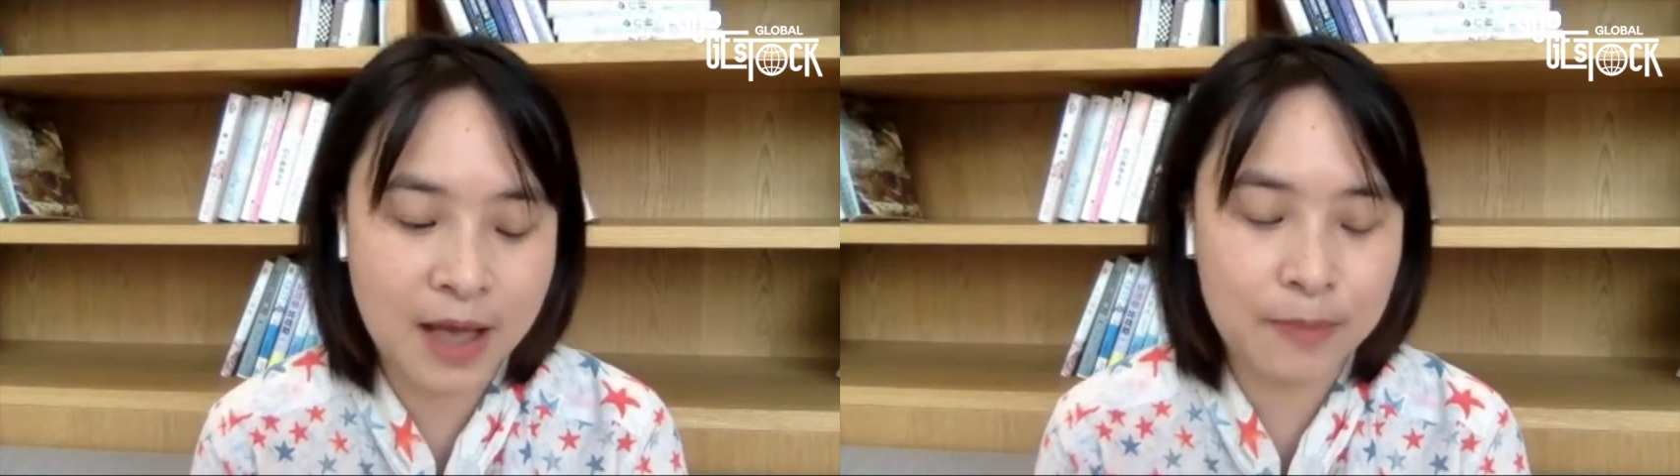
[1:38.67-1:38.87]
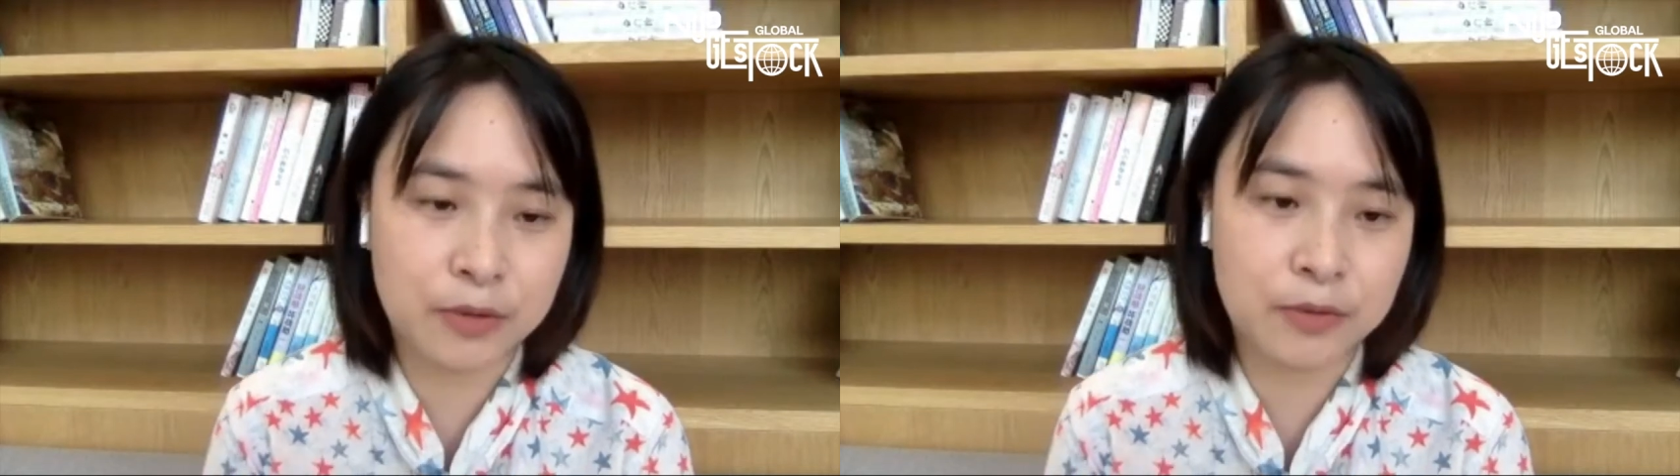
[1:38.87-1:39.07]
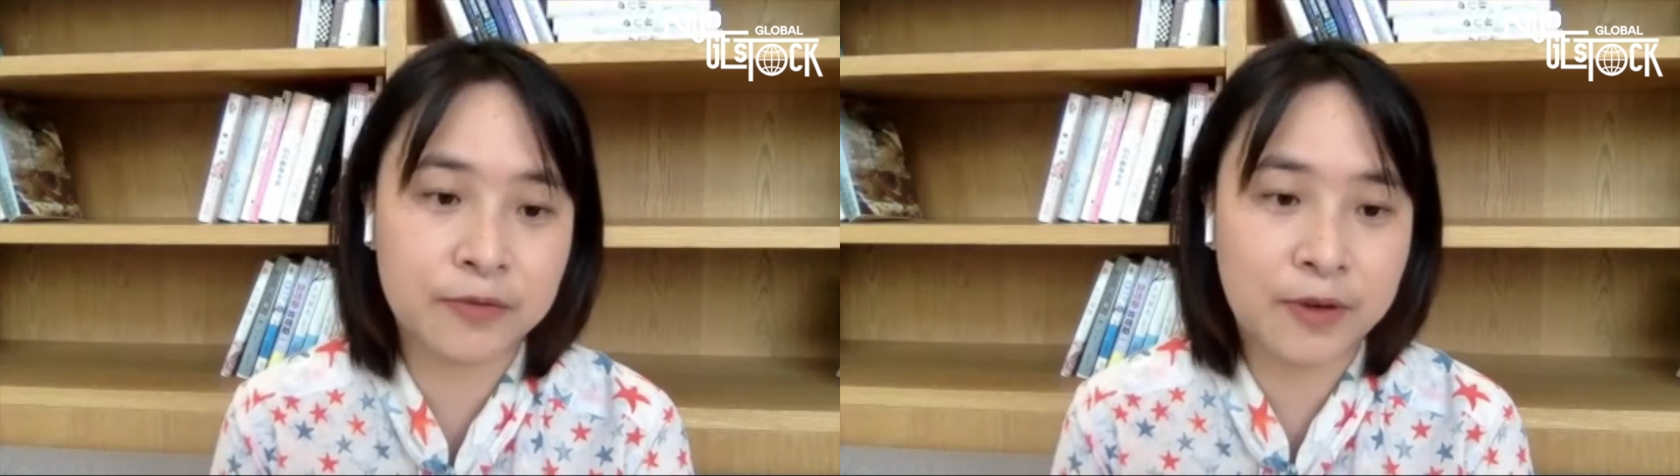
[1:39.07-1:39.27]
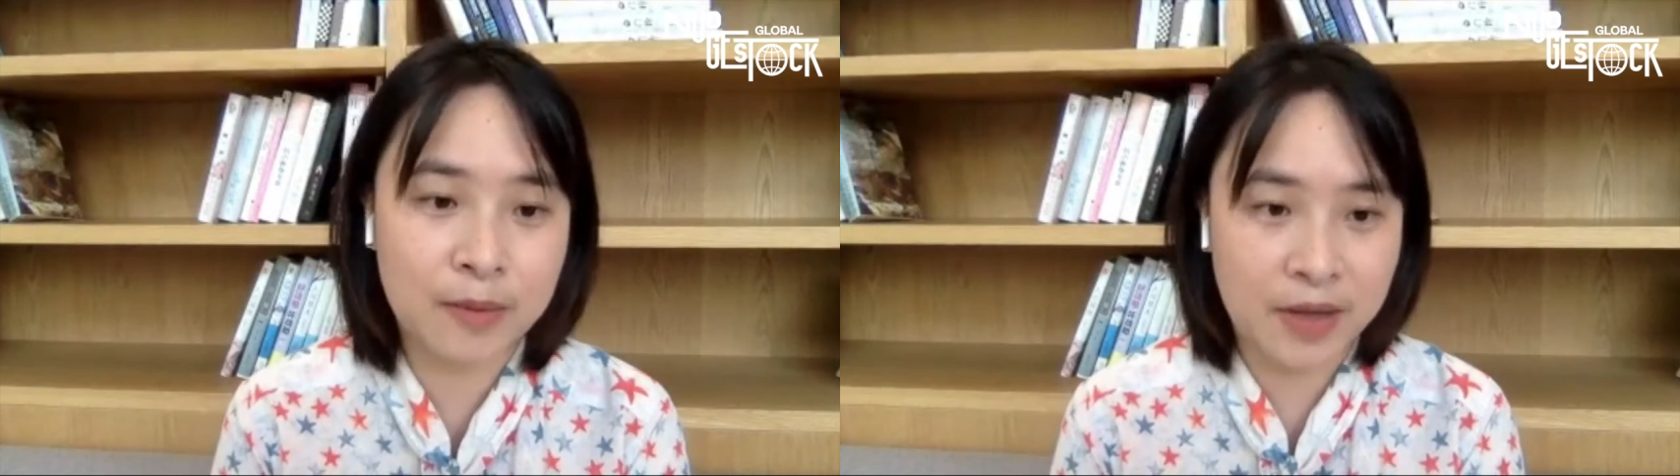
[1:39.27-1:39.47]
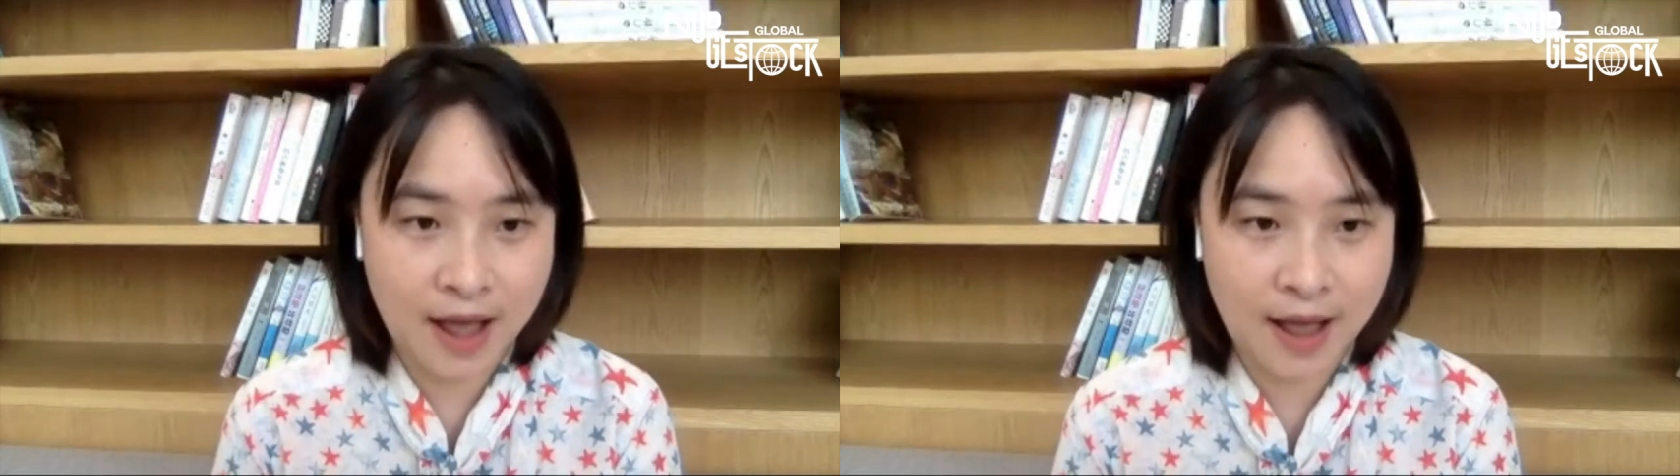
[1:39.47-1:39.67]
you from
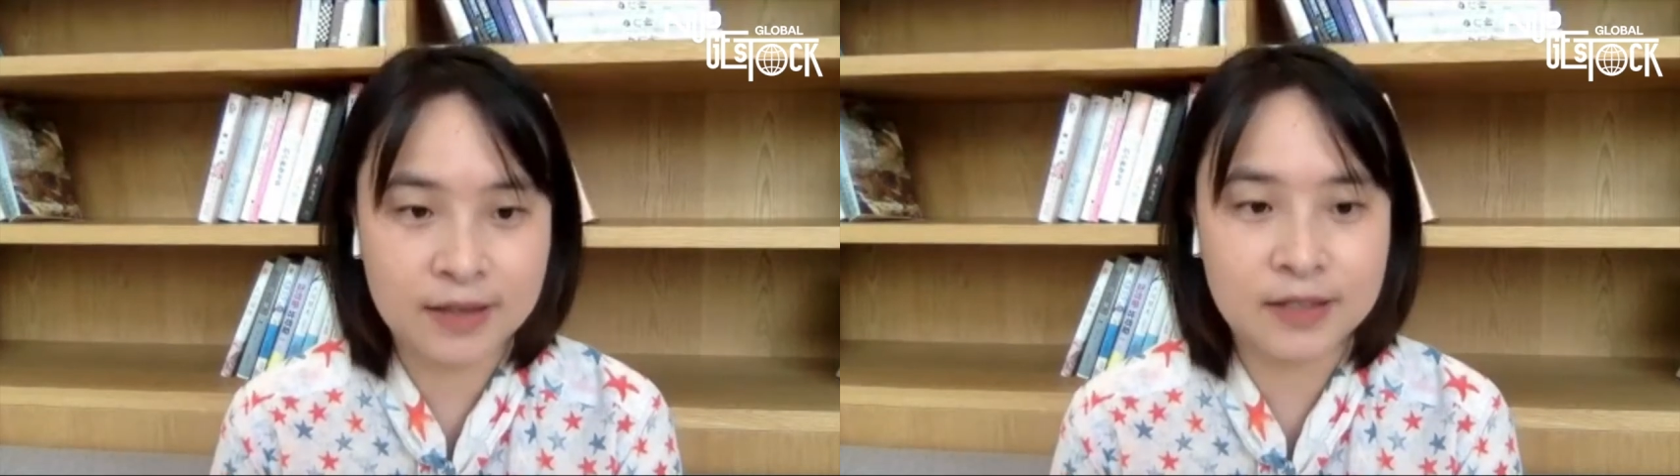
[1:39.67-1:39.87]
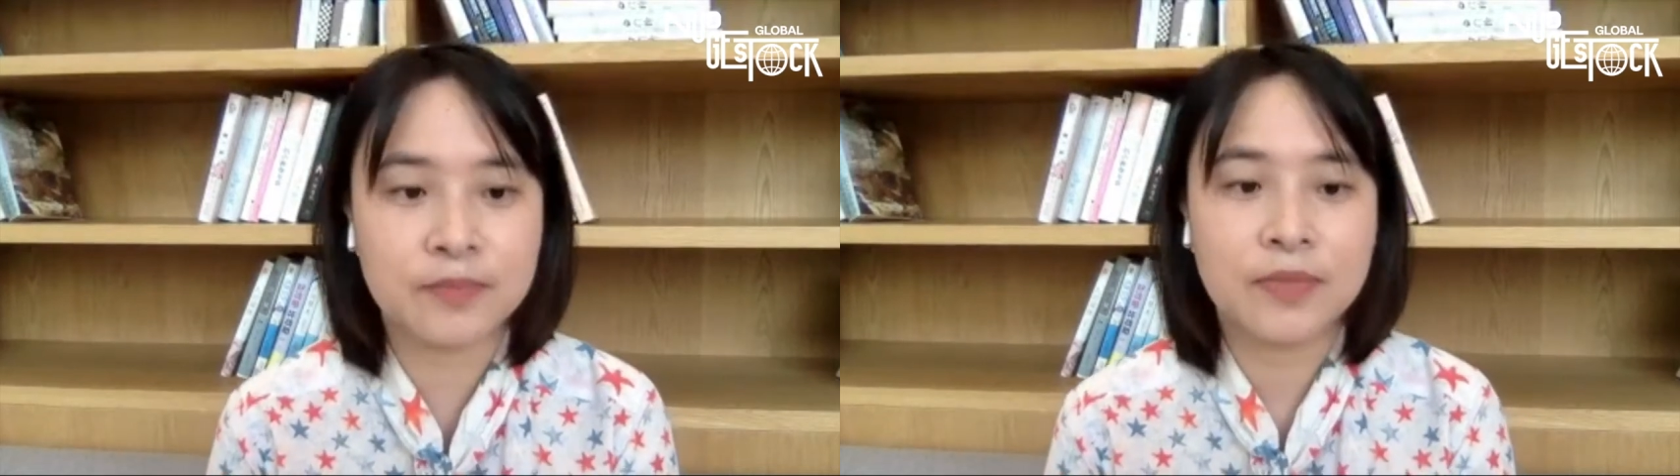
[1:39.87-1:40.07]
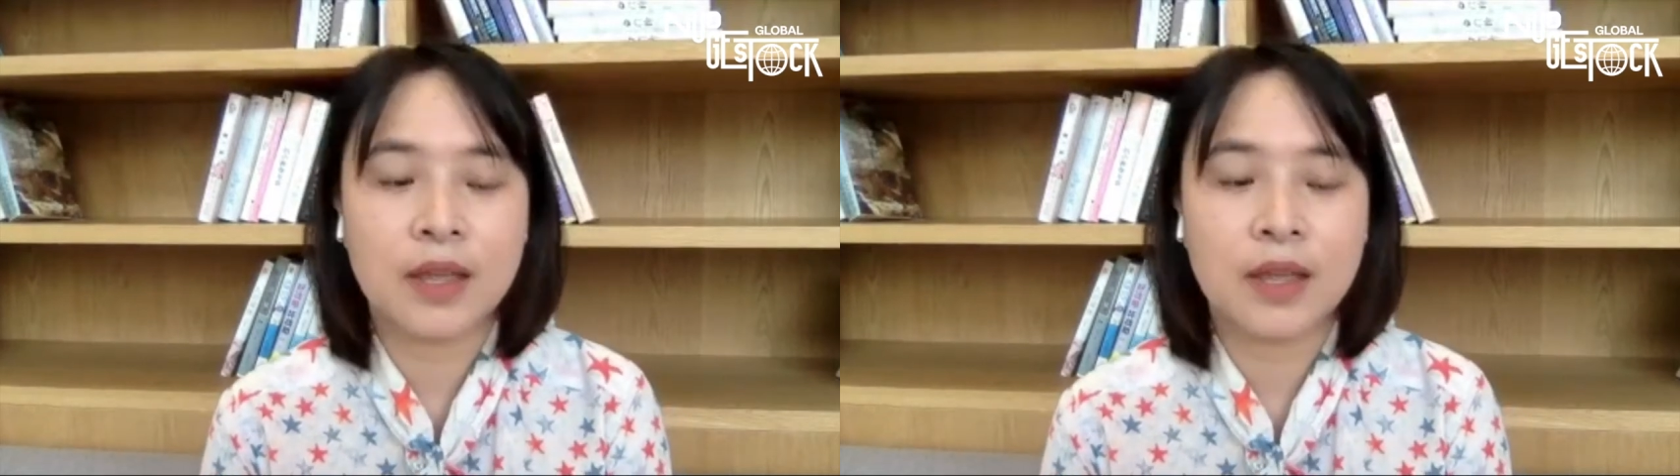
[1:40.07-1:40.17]
behind.